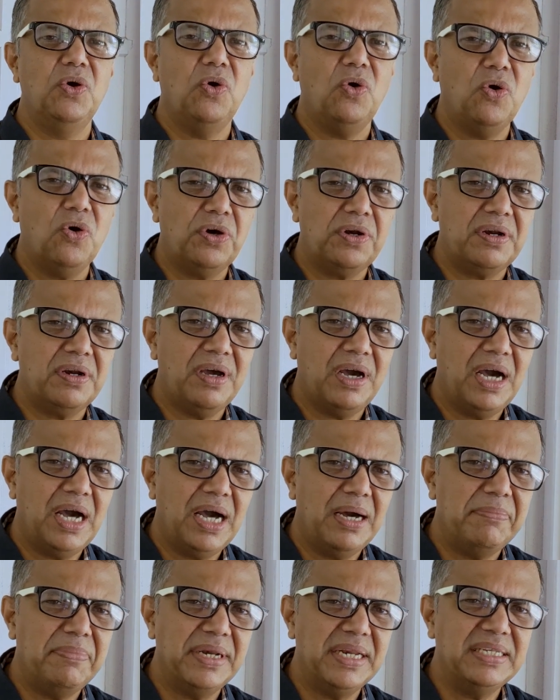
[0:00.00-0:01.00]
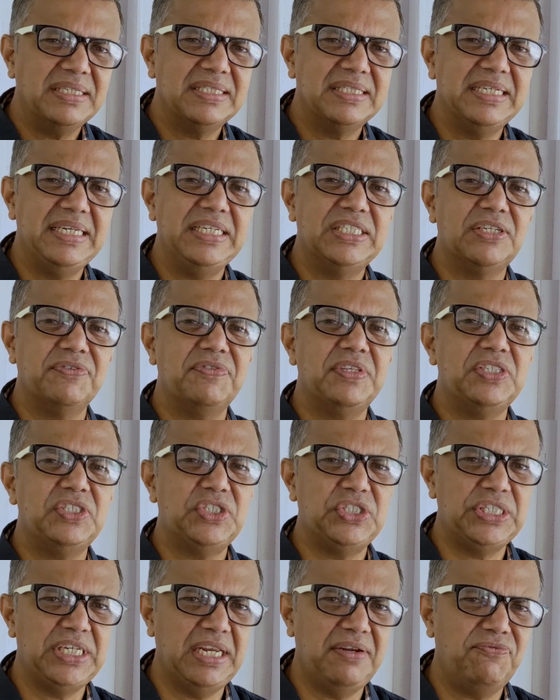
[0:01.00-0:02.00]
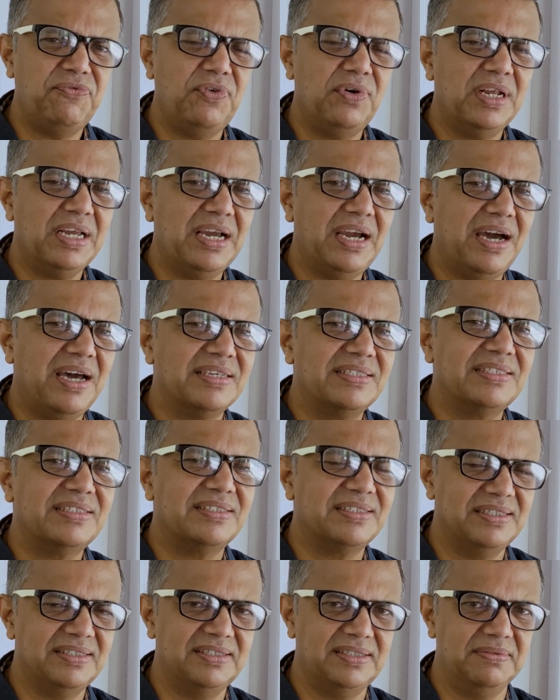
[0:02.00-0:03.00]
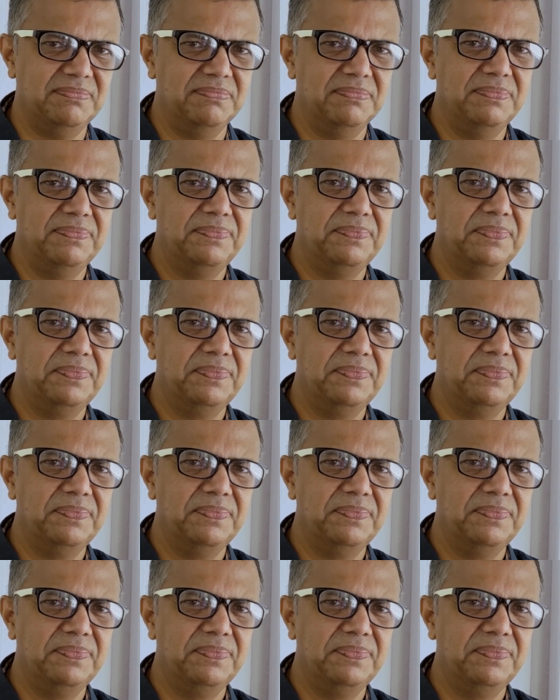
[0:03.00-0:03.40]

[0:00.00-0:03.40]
or harboring seeds of the shameful caste system.